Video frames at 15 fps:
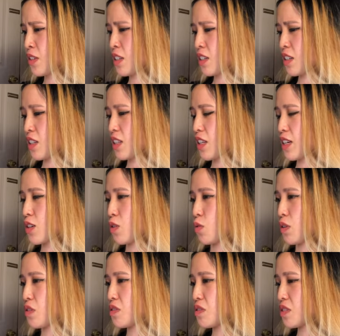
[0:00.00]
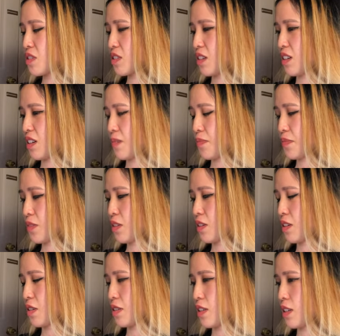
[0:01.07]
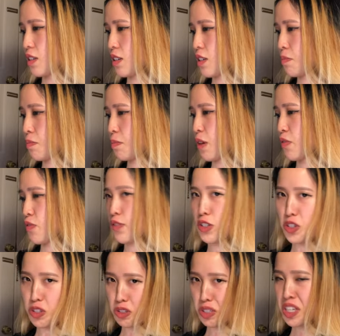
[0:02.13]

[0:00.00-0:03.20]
Kind of like quills um, on the pufferfishes.